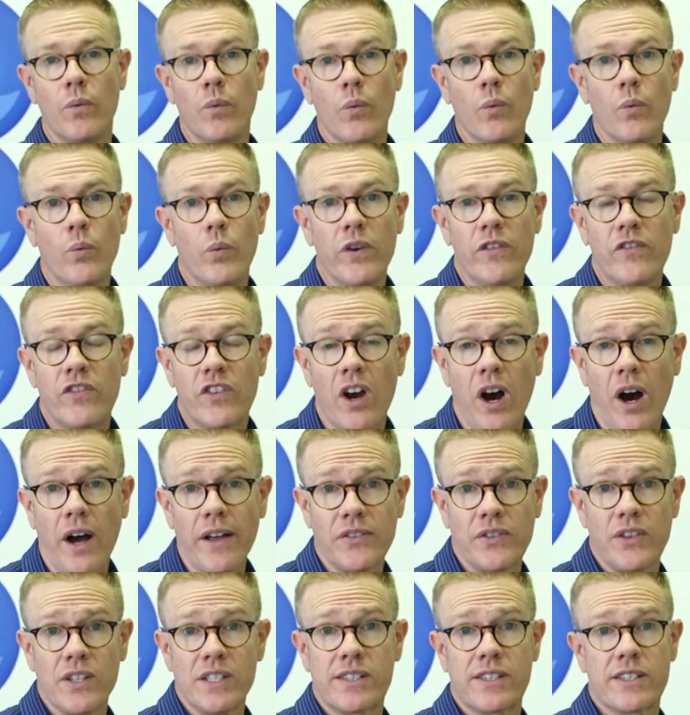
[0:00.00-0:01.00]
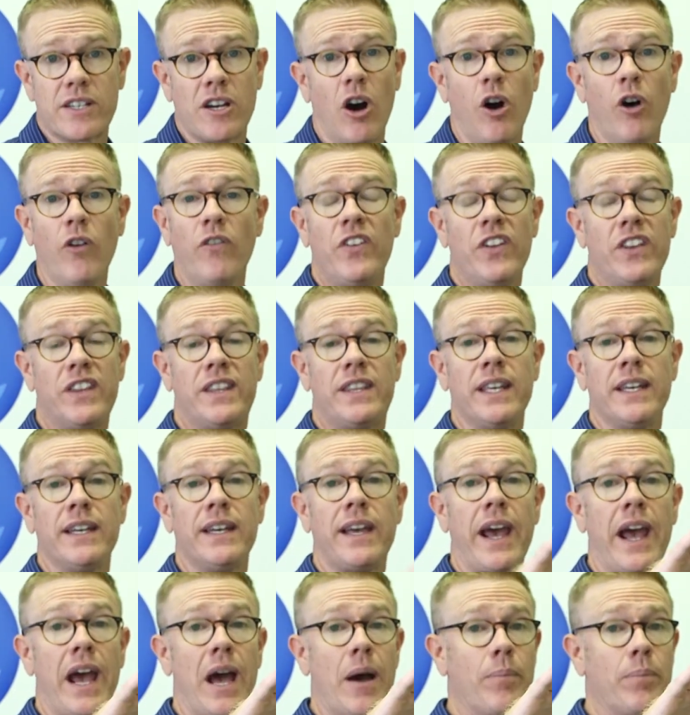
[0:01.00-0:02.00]
we've got this COVID thing
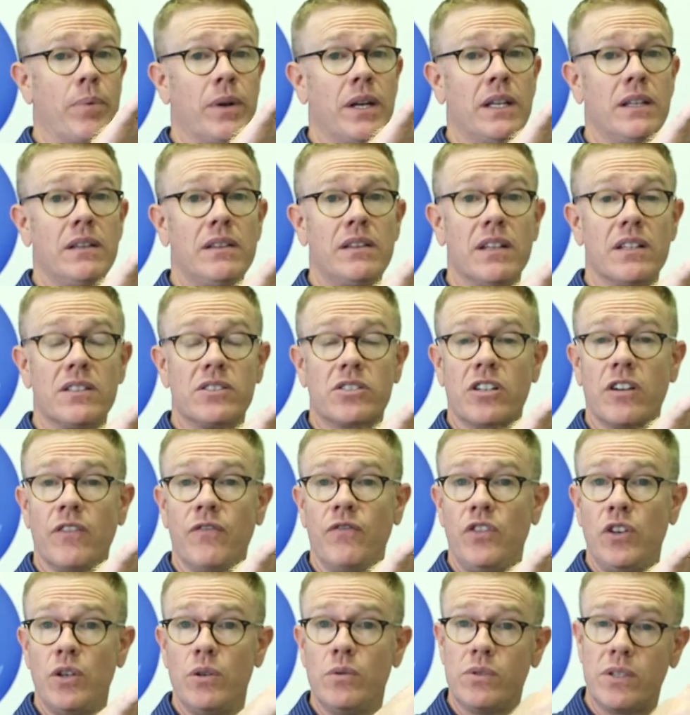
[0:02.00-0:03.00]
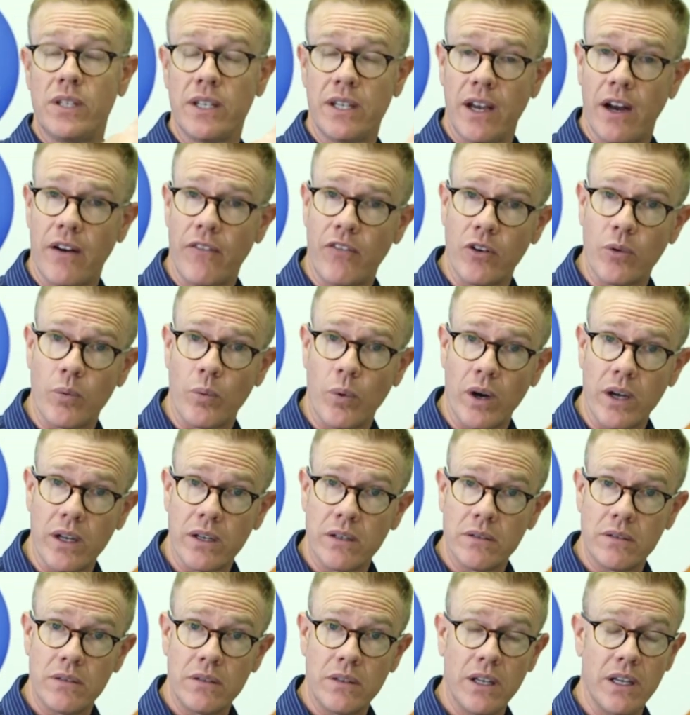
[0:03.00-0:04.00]
happening that's confusing
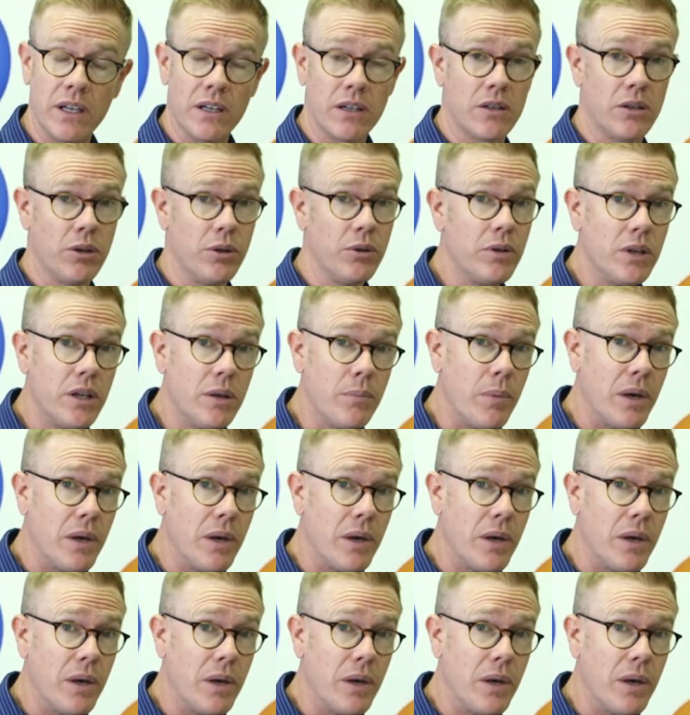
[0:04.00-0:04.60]
everyone, including